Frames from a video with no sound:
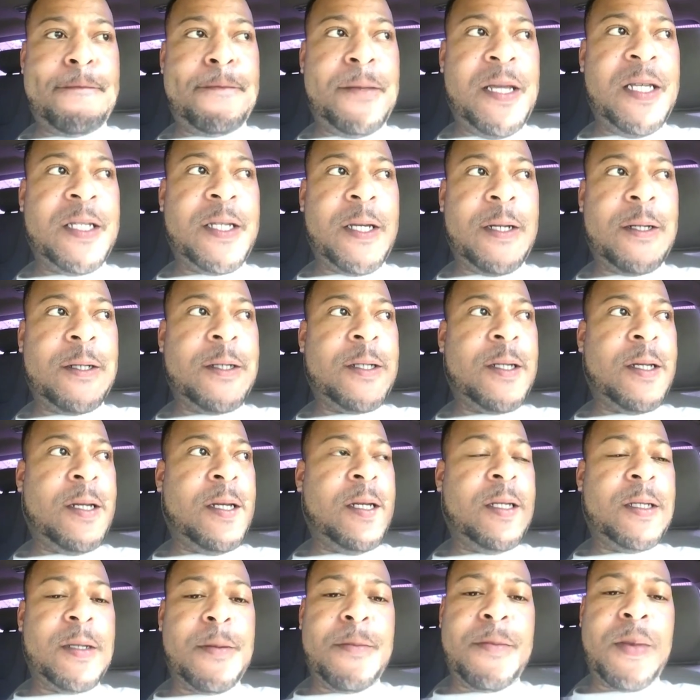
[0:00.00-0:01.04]
these inner
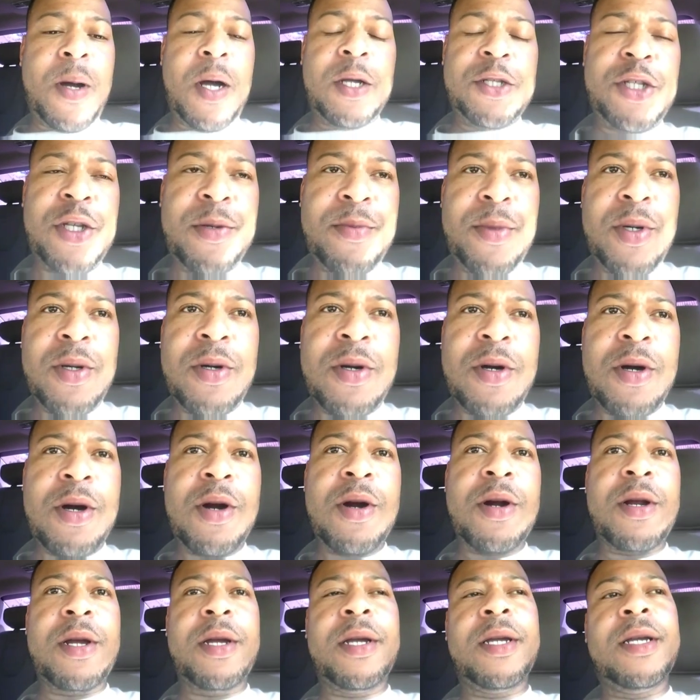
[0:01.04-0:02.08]
cities in
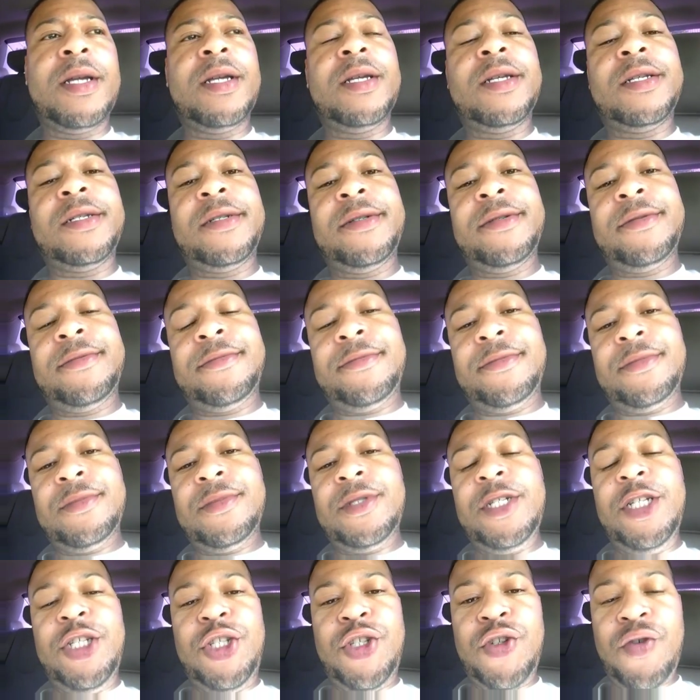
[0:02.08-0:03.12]
Baltimore and
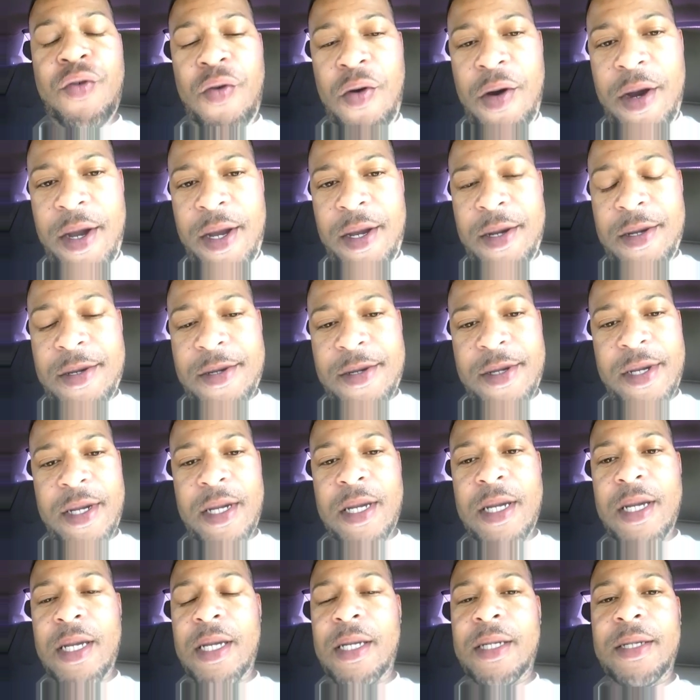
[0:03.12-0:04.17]
Detroit
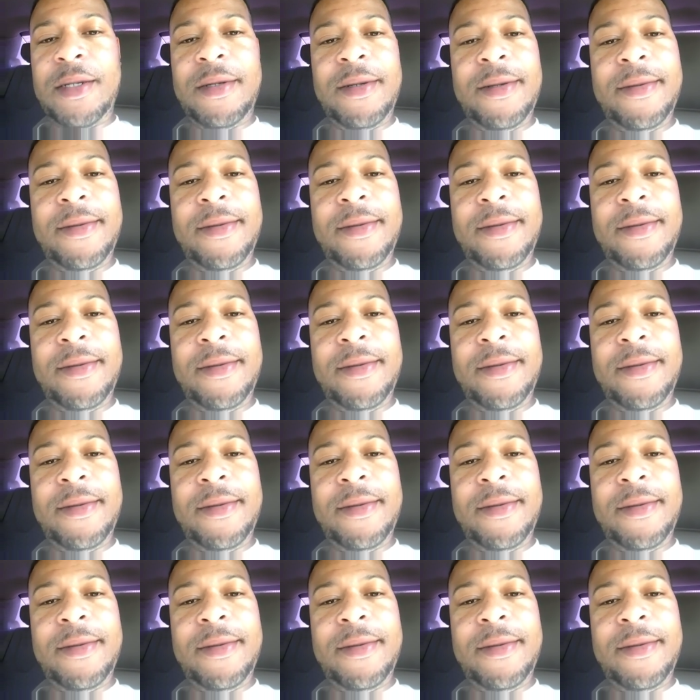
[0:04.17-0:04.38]
and